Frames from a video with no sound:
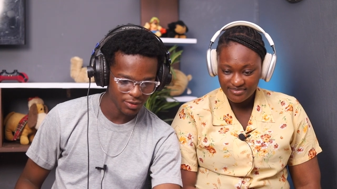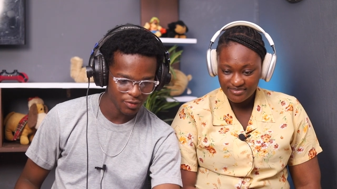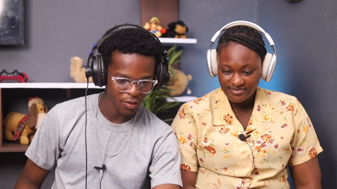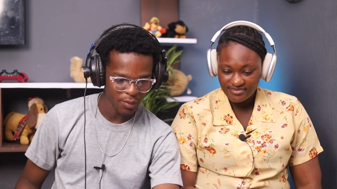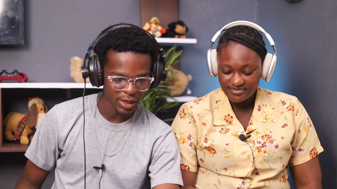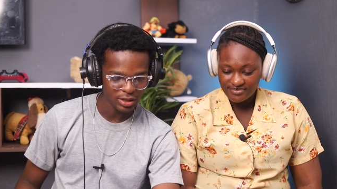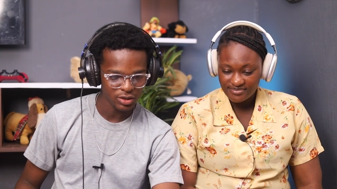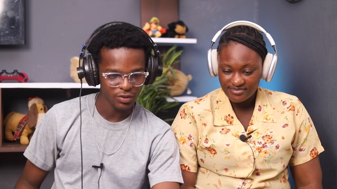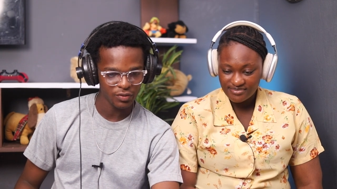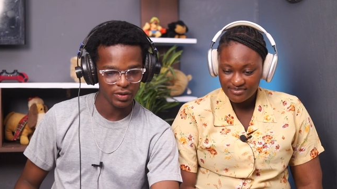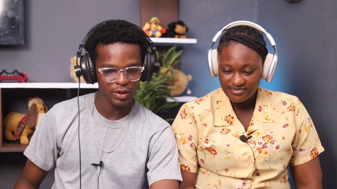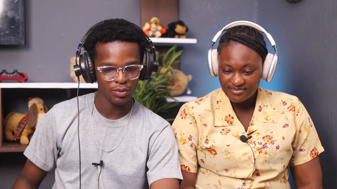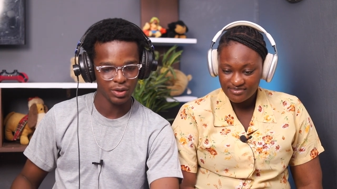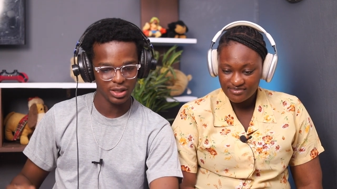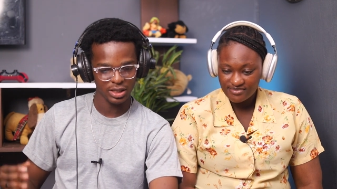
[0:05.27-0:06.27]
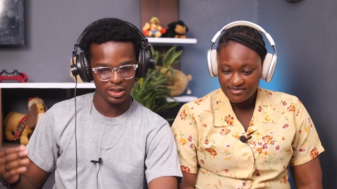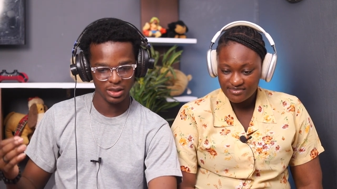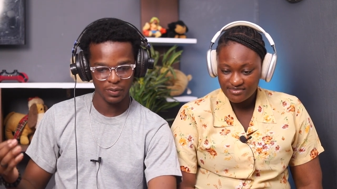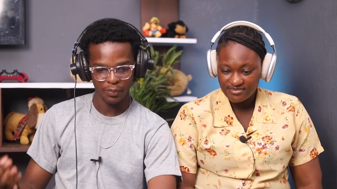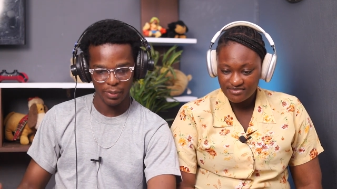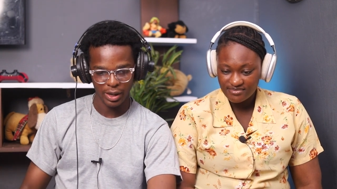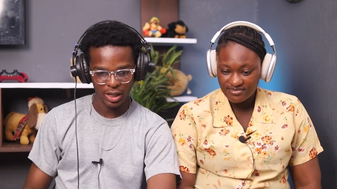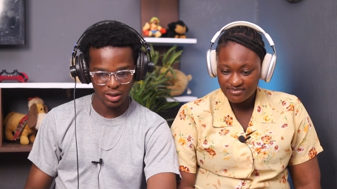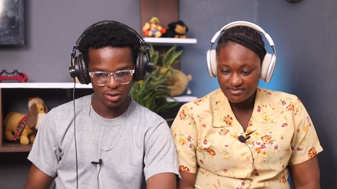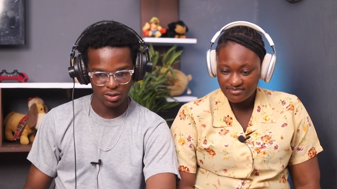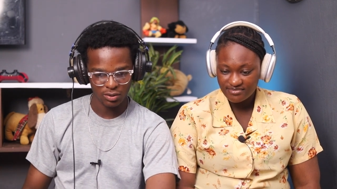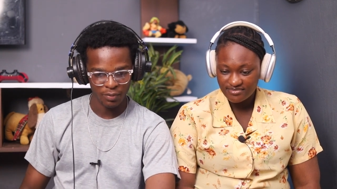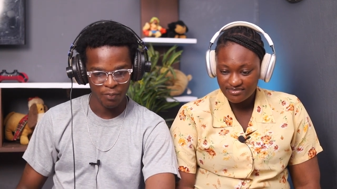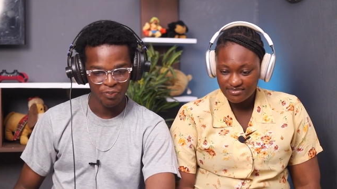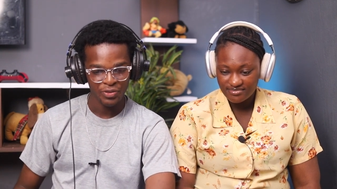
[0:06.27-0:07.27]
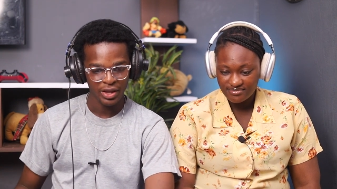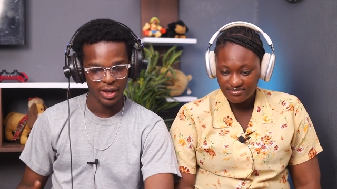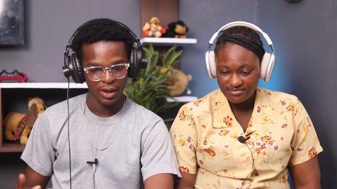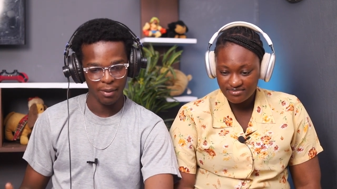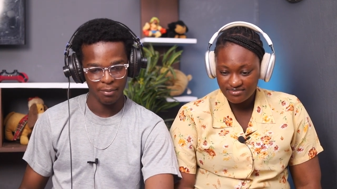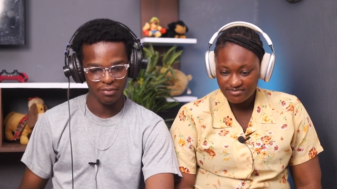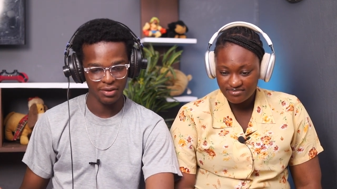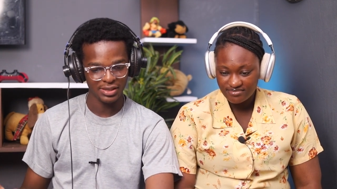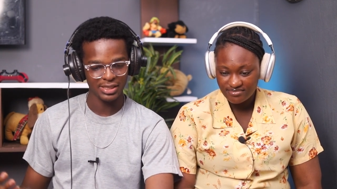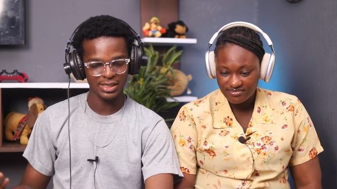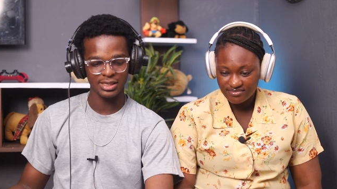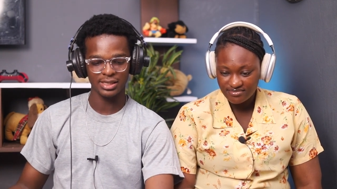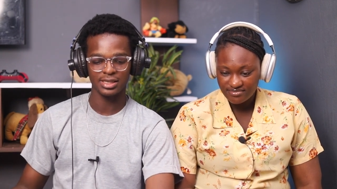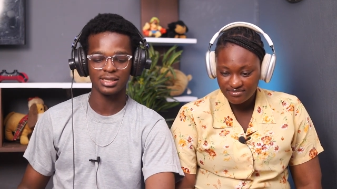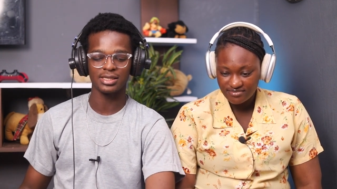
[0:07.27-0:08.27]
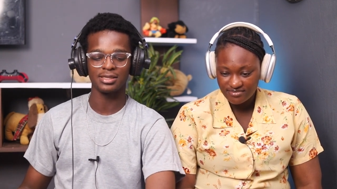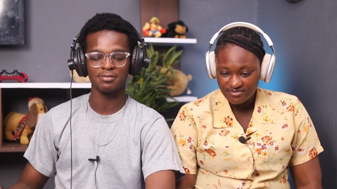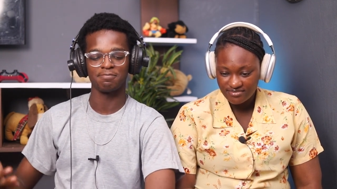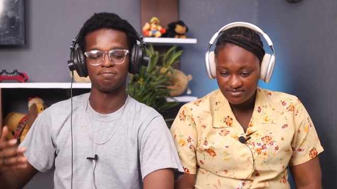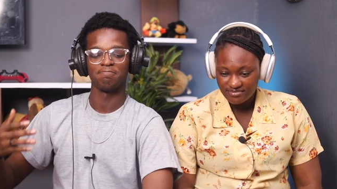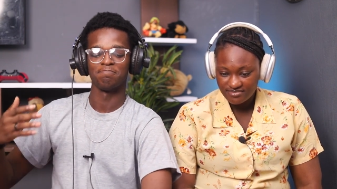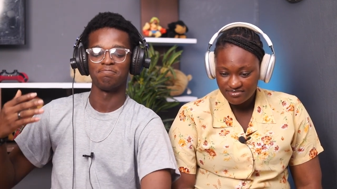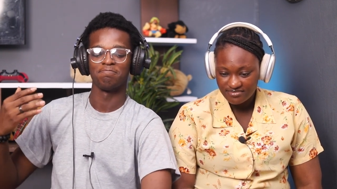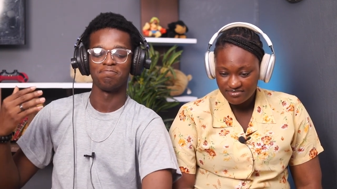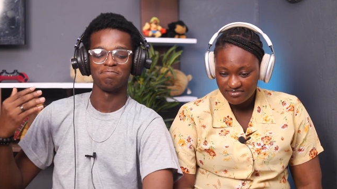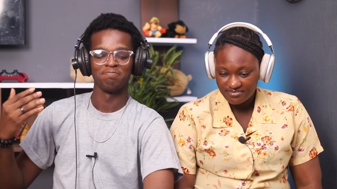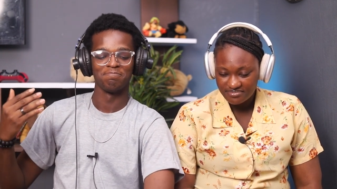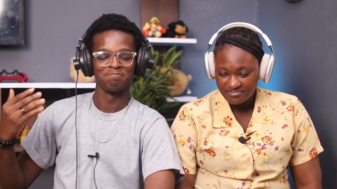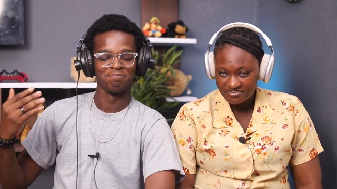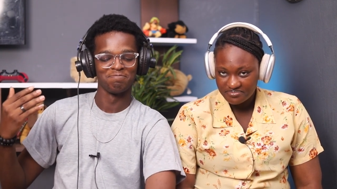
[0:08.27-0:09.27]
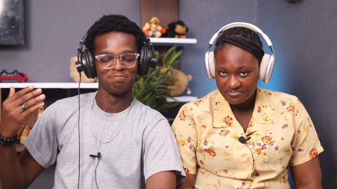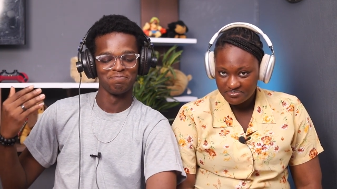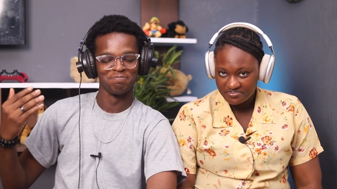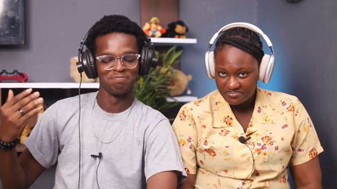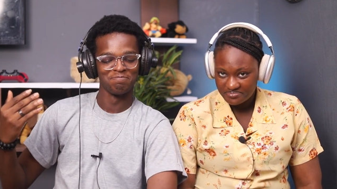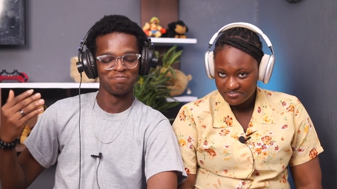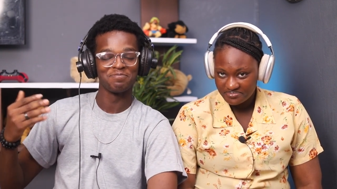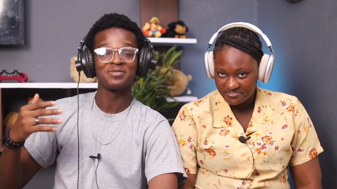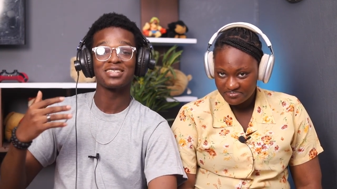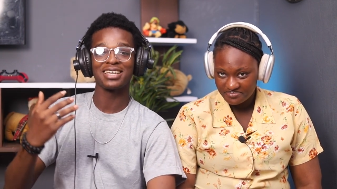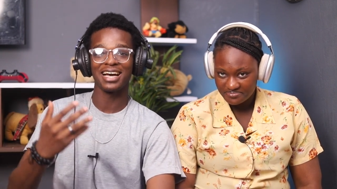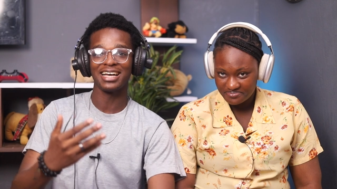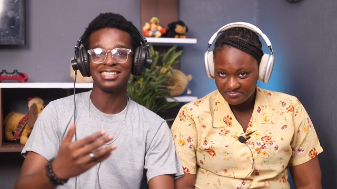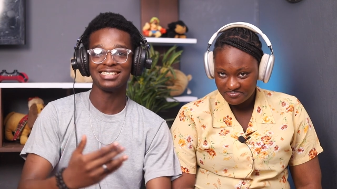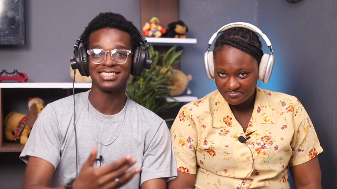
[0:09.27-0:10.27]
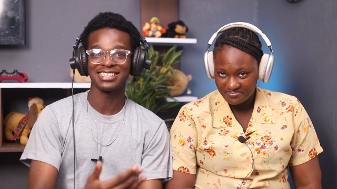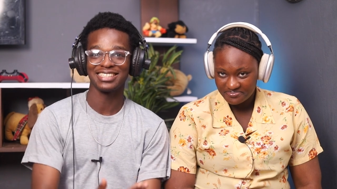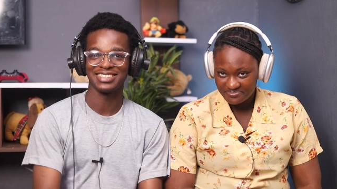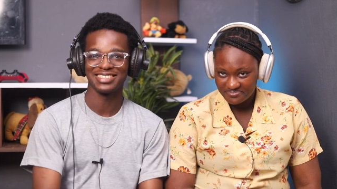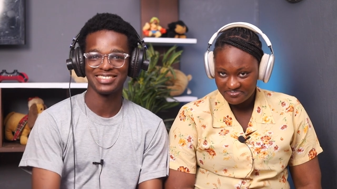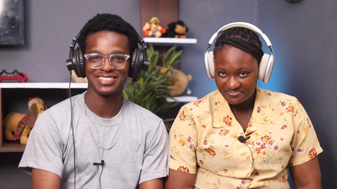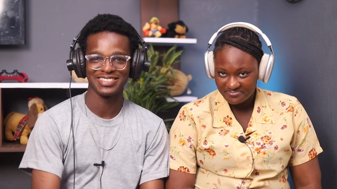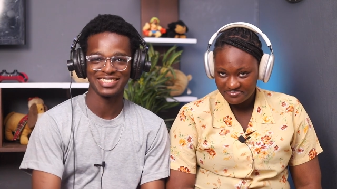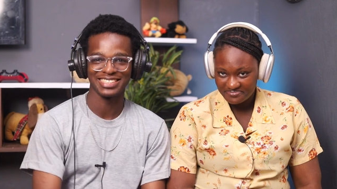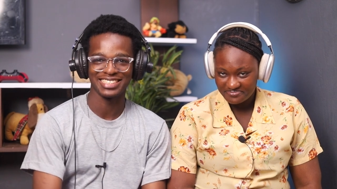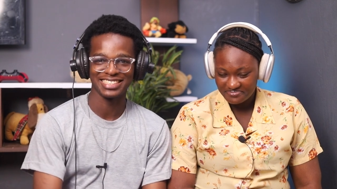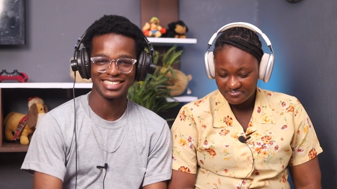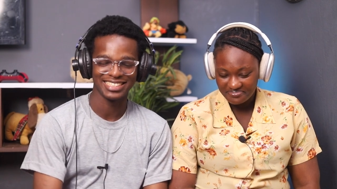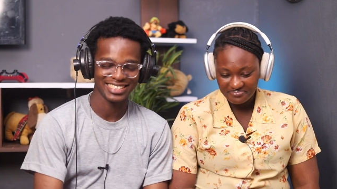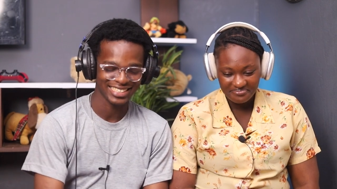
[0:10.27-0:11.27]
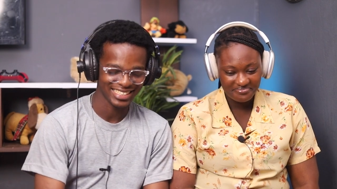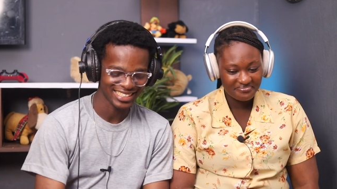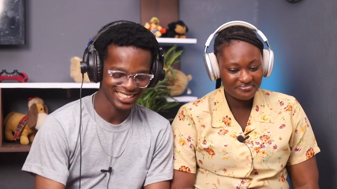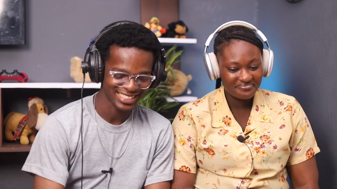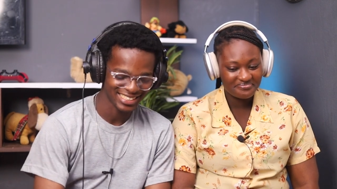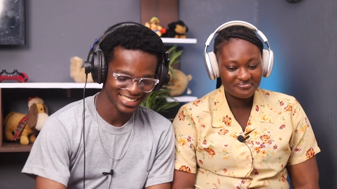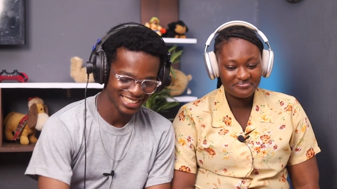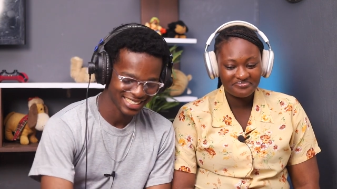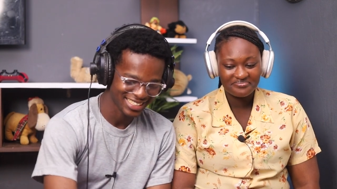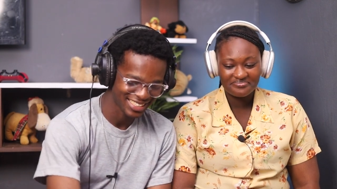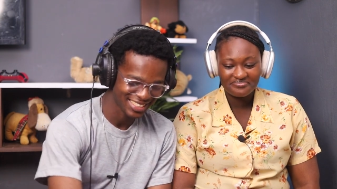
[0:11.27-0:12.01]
Speaker 1: former Jehovah's Witness pastor embraces Islam. Guys, let's get straight into this.